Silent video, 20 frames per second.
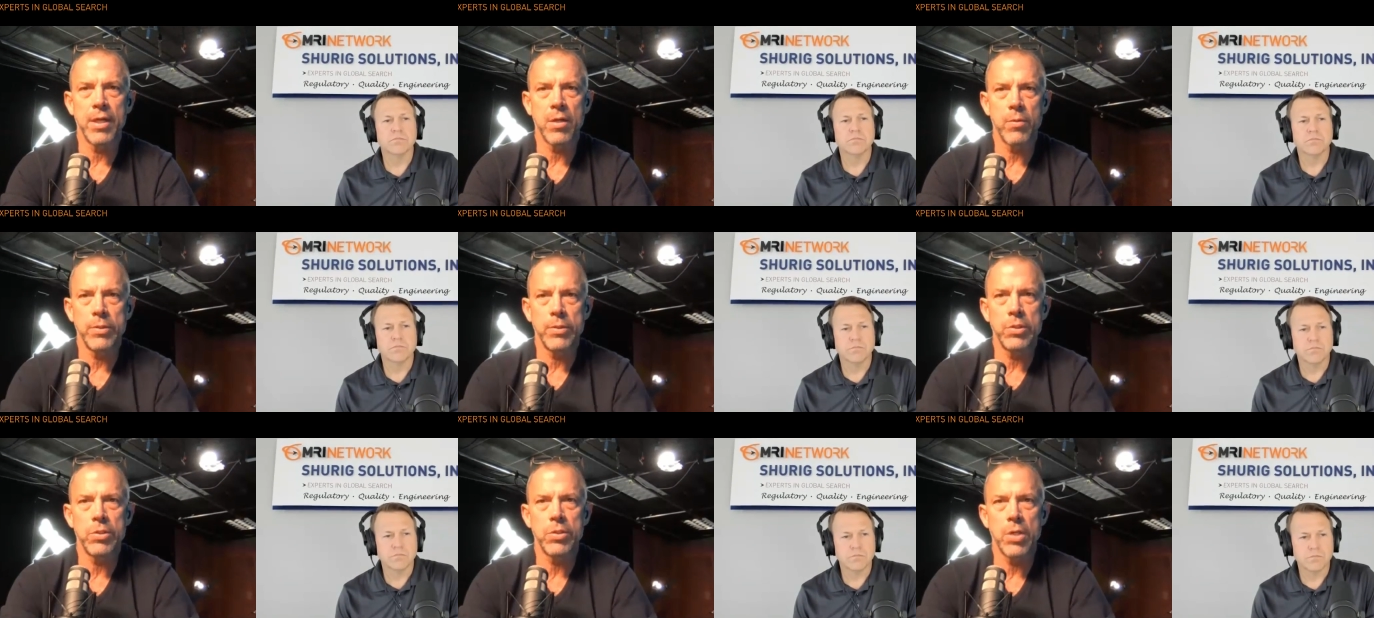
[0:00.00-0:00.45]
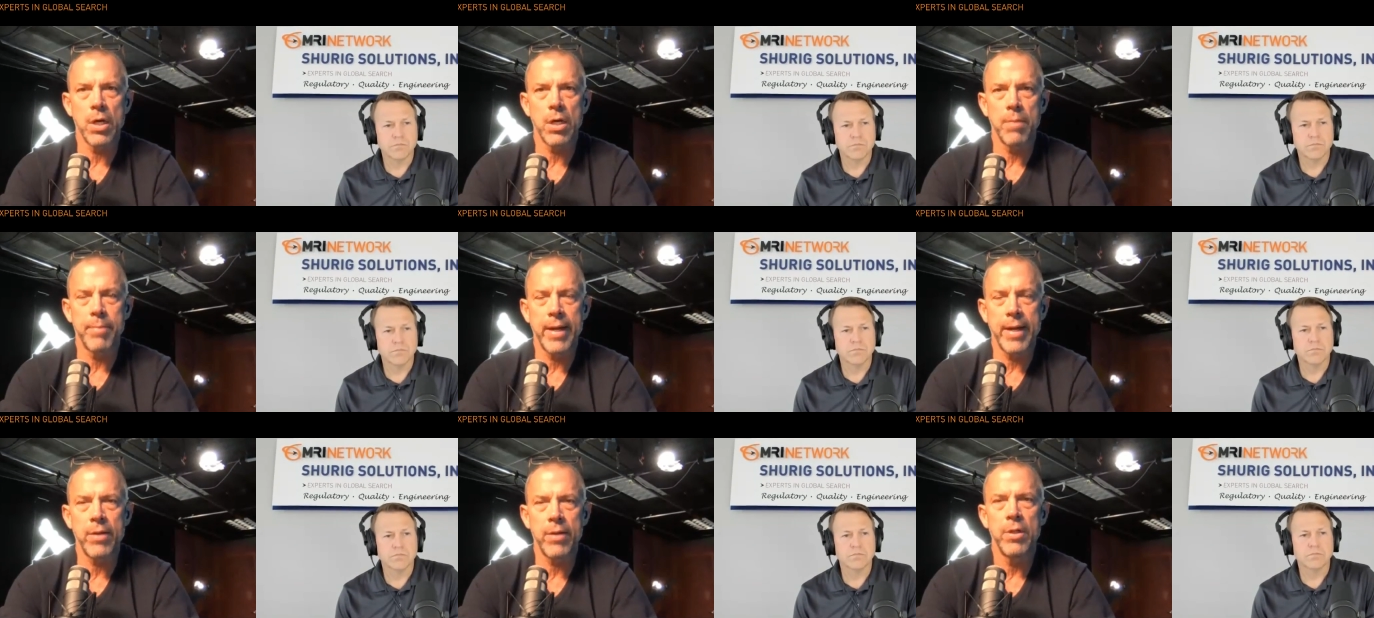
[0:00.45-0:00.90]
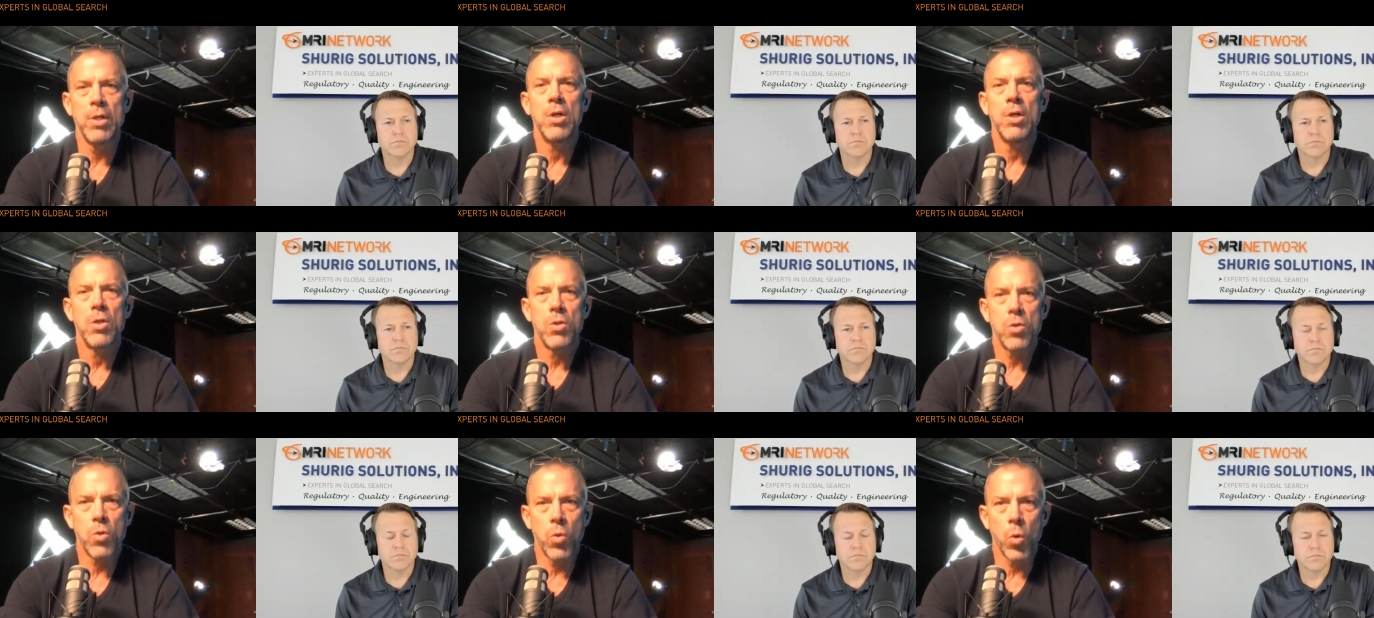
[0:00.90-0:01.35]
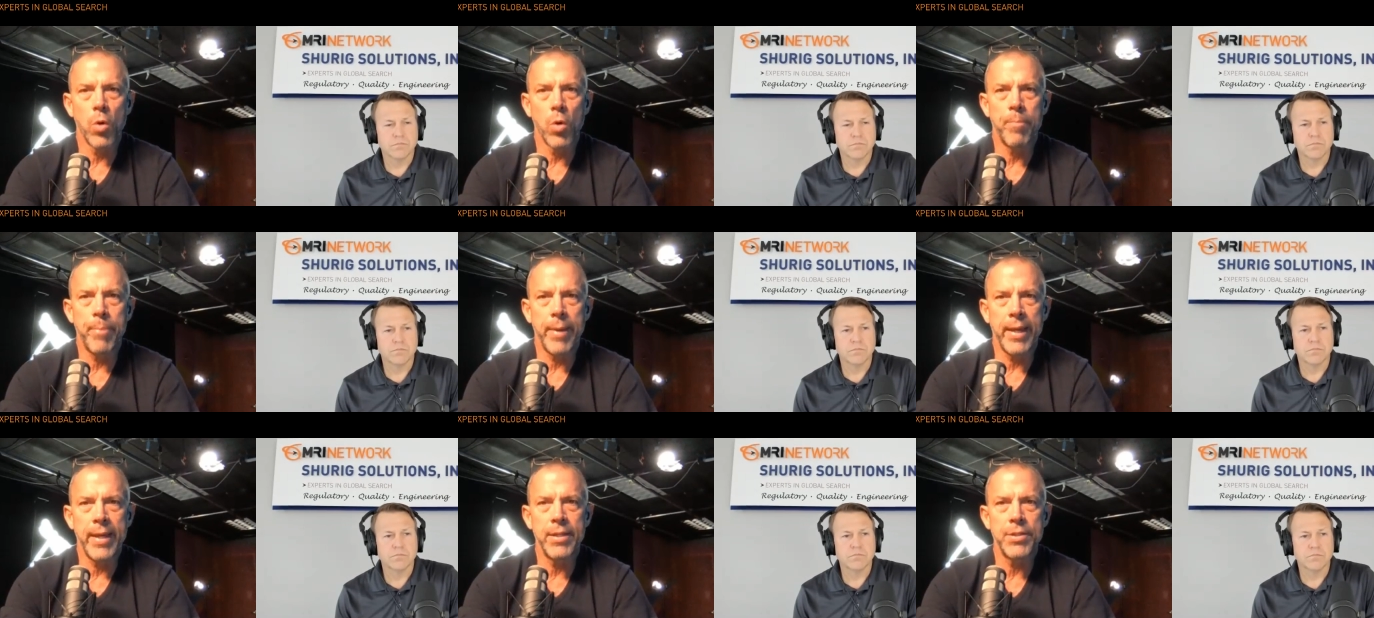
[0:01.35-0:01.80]
Speaker 1: When you talk about core
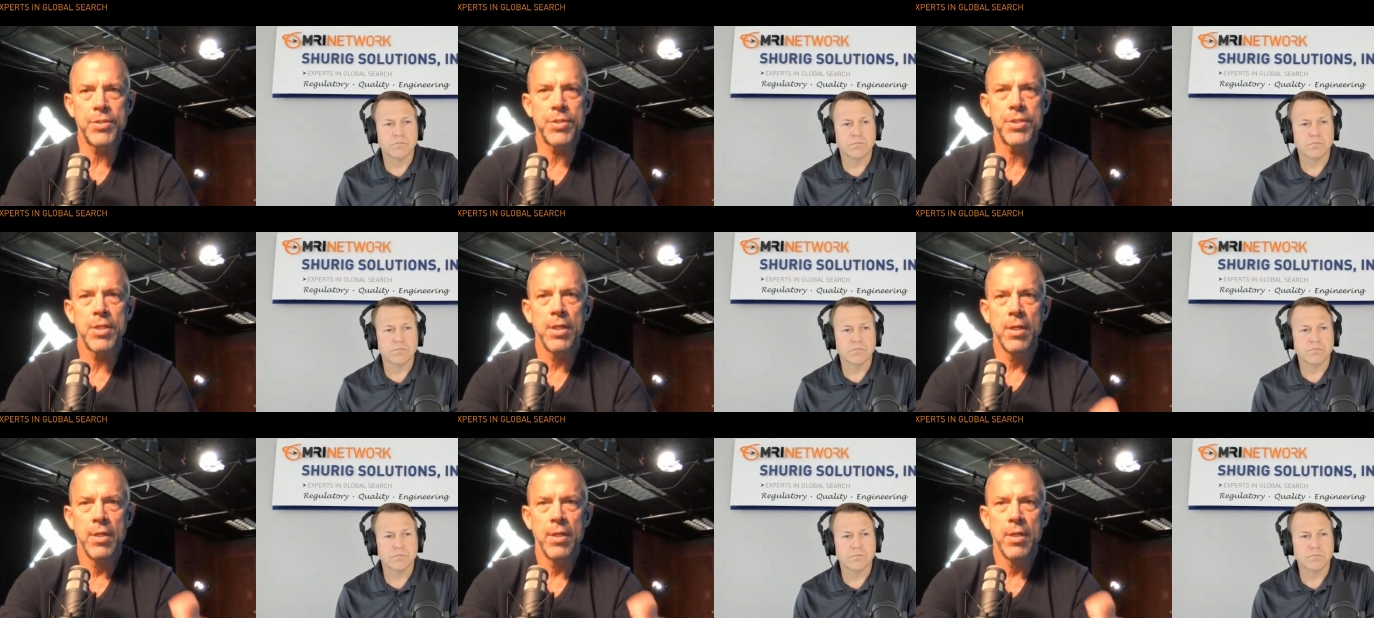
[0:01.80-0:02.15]
base,